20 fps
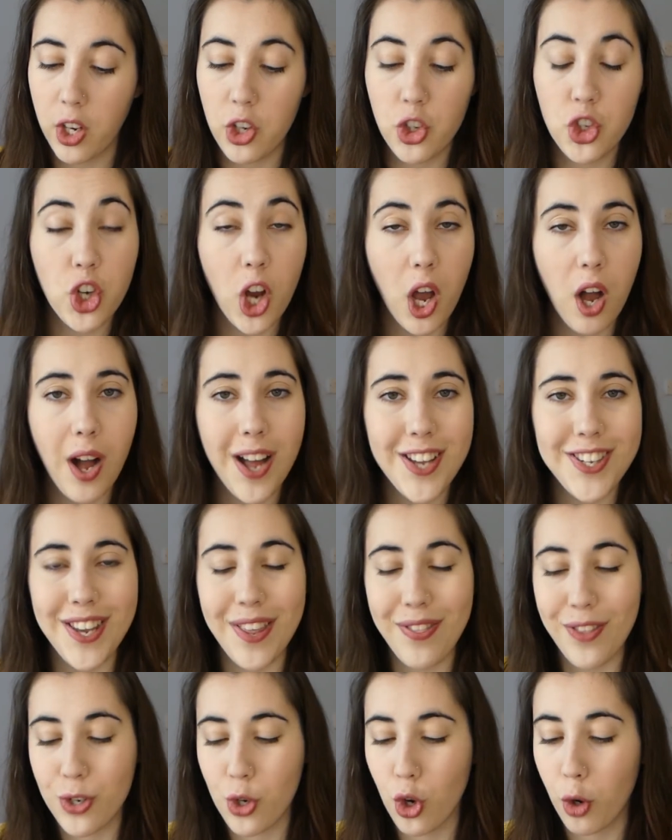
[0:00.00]
chart
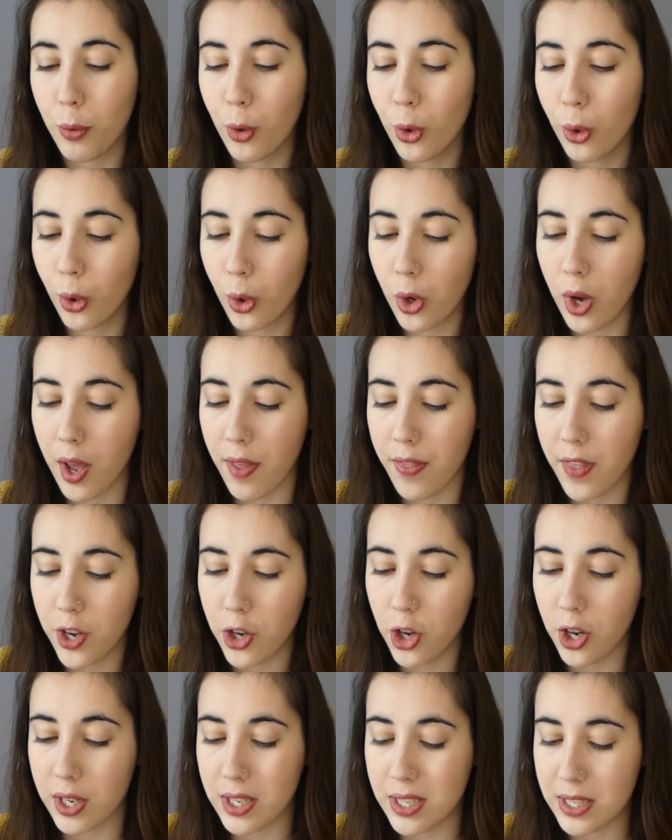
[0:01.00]
at the top corner, then
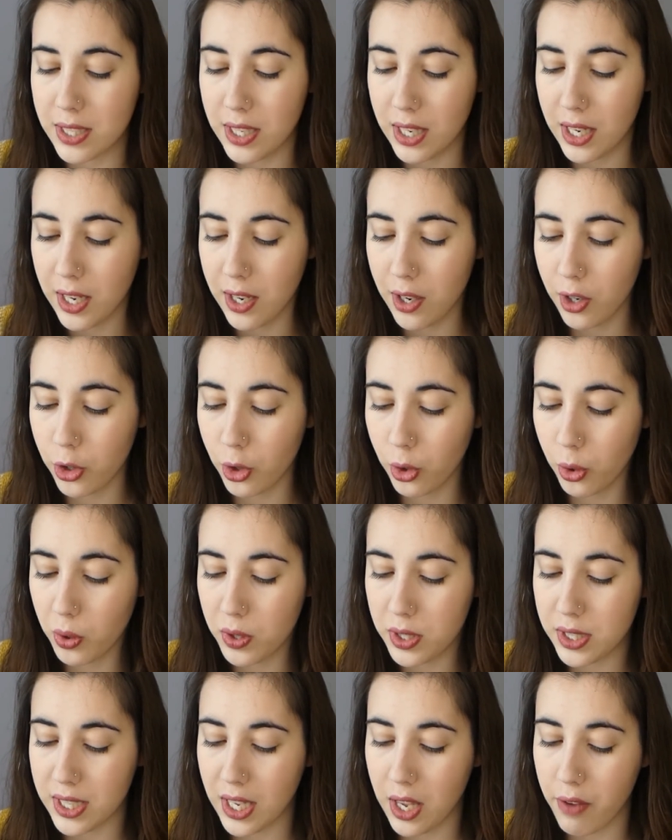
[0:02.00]
you can see your
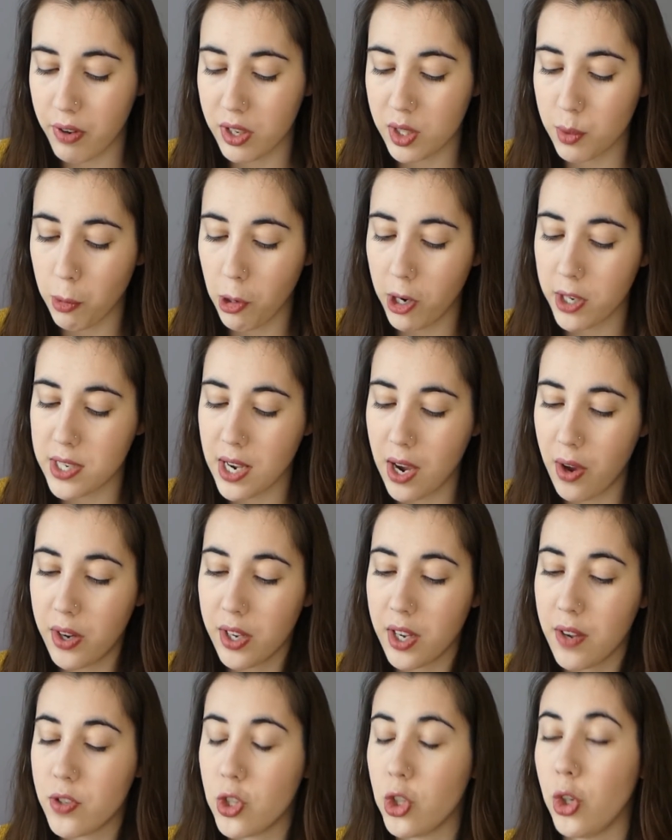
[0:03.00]
savings breakdown.
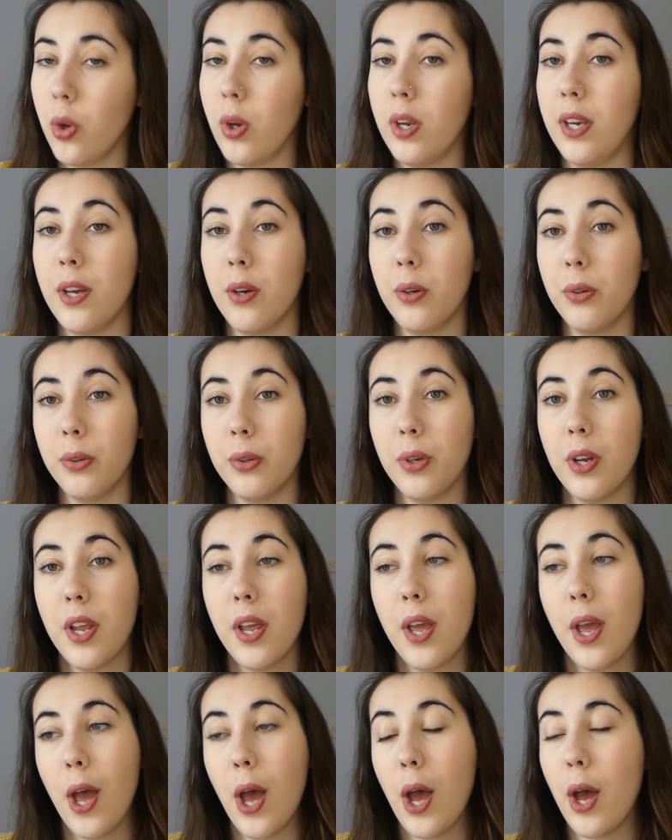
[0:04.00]
It gives you a little
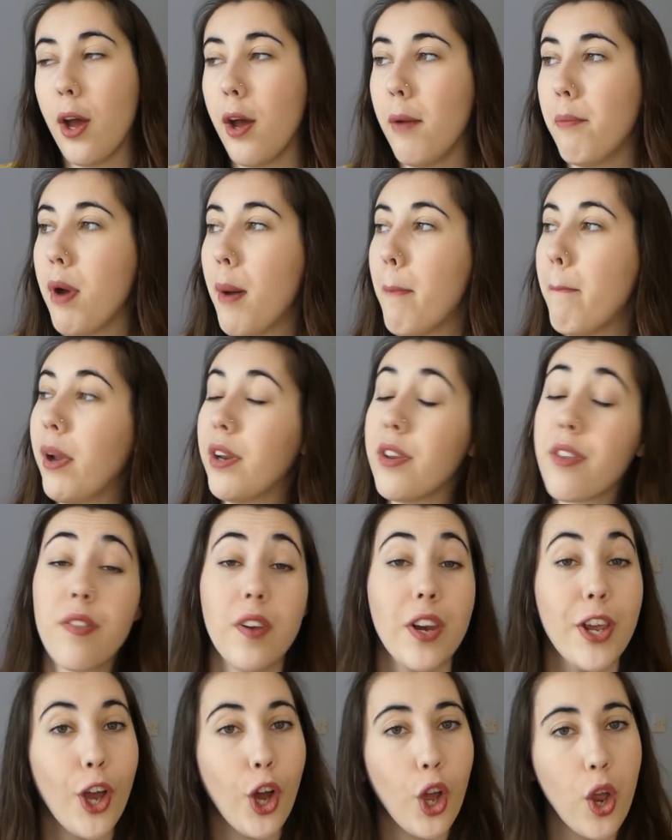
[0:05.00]

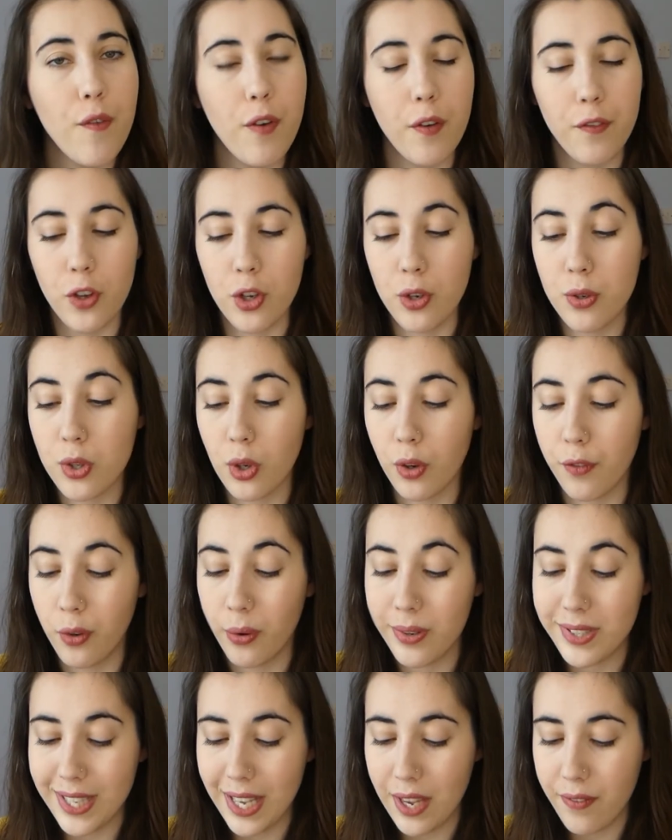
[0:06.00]
monthly overviews of
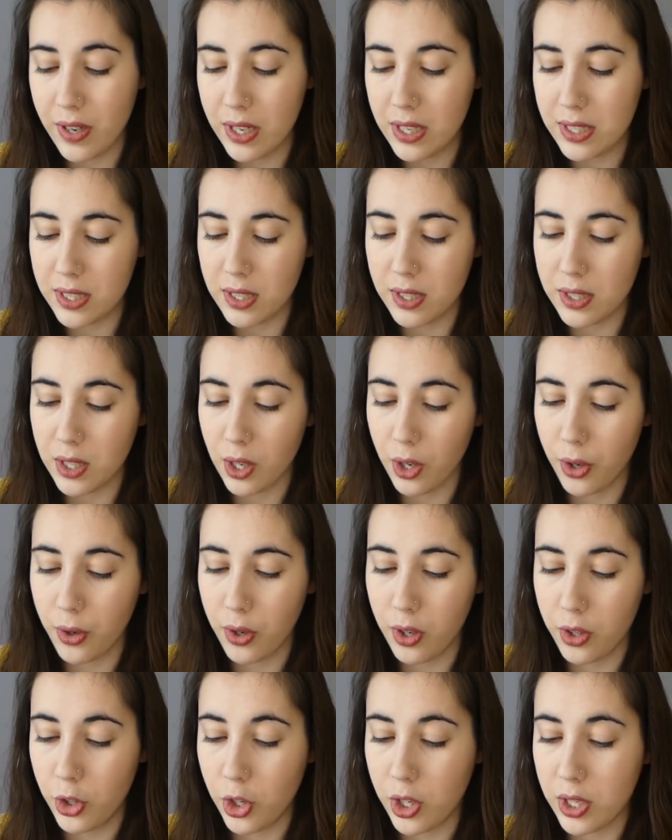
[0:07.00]
your savings.
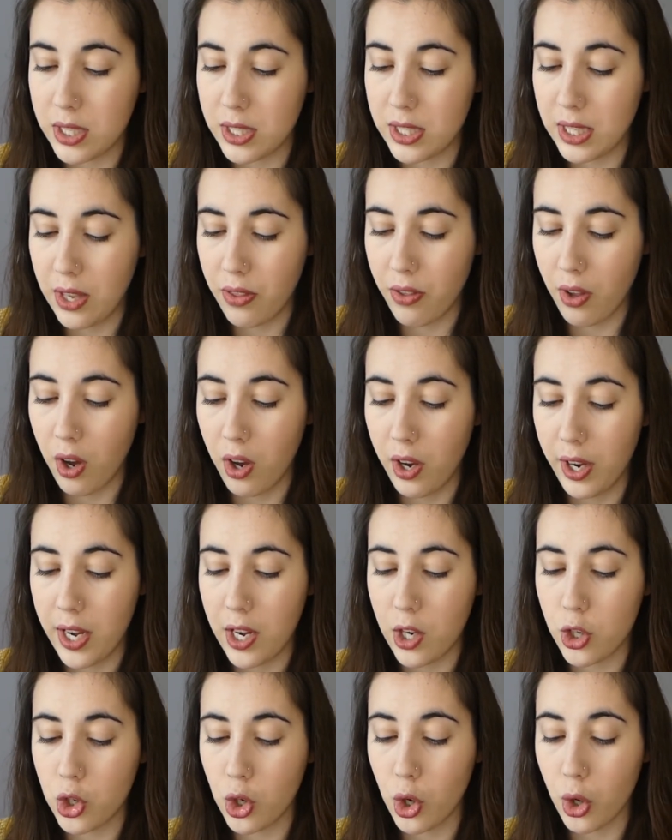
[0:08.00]
So you can see that
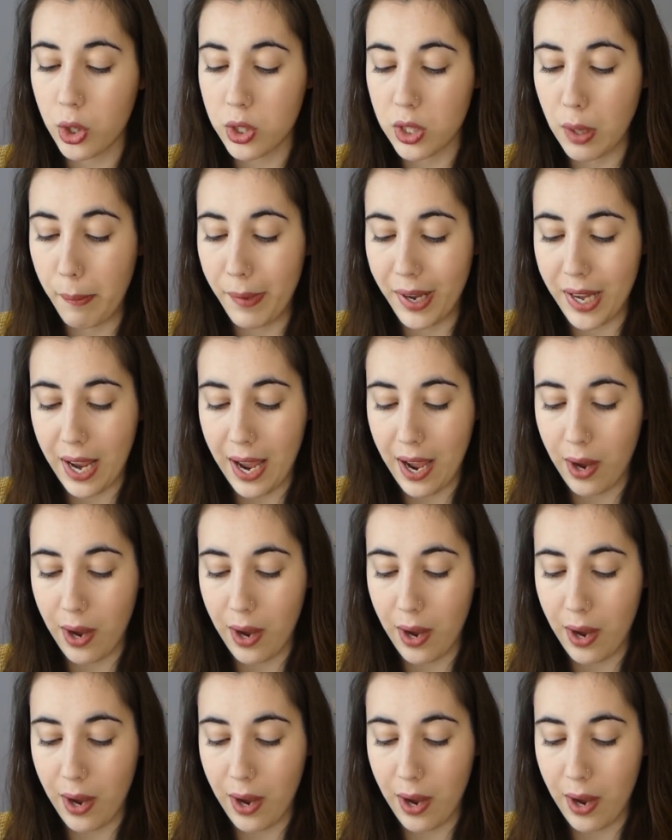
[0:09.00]
I took some money